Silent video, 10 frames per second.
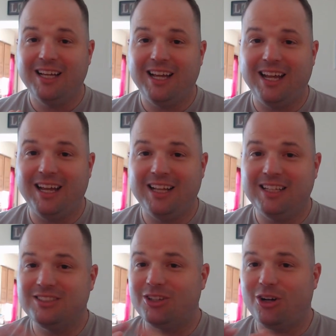and it
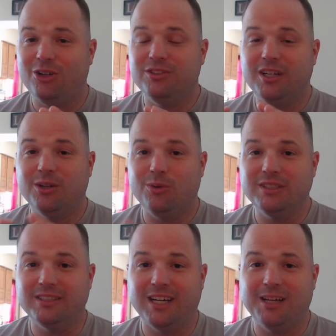gets it all done at one
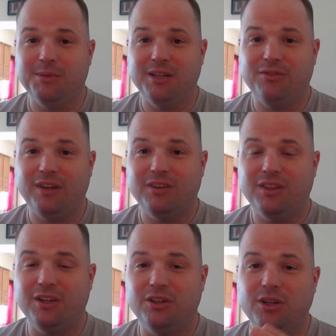time. And if
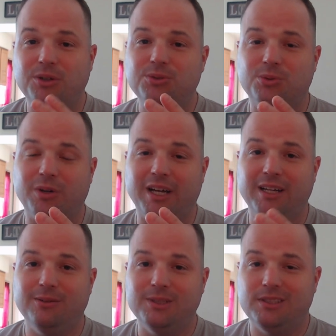everything goes right,
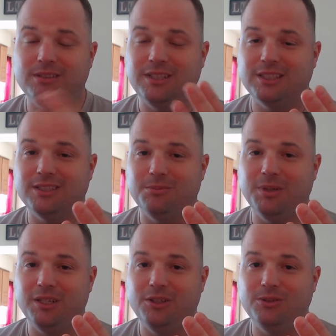which that's the
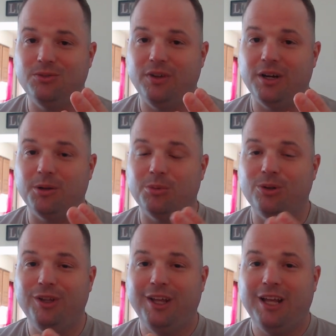big, huge variable,
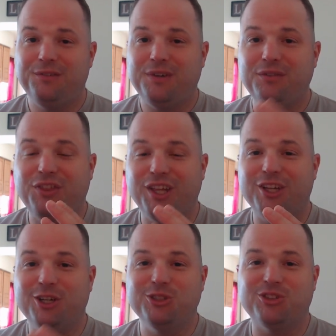if everything
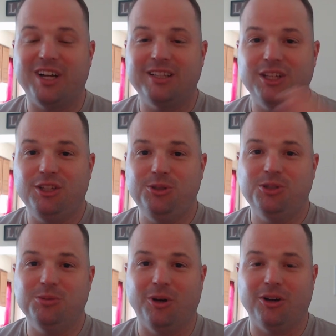goes right, the user
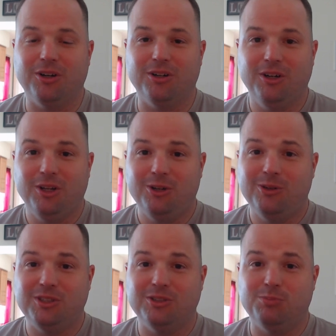marker,
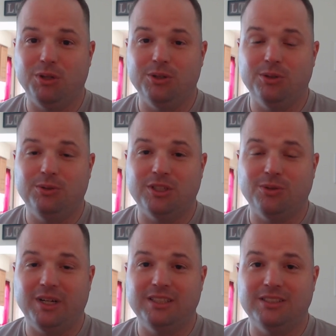which is blue, that's what
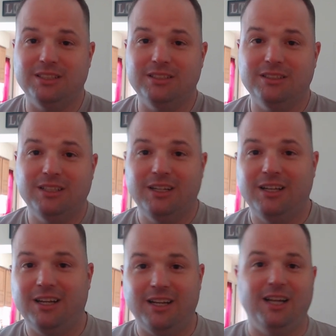I send.
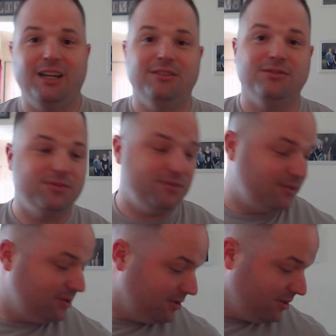I have
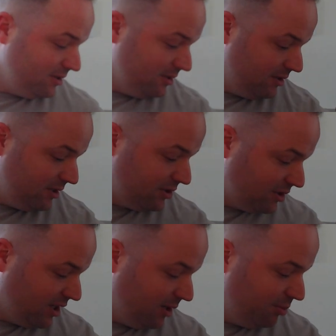just a
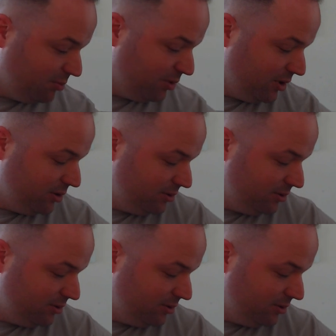couple blue,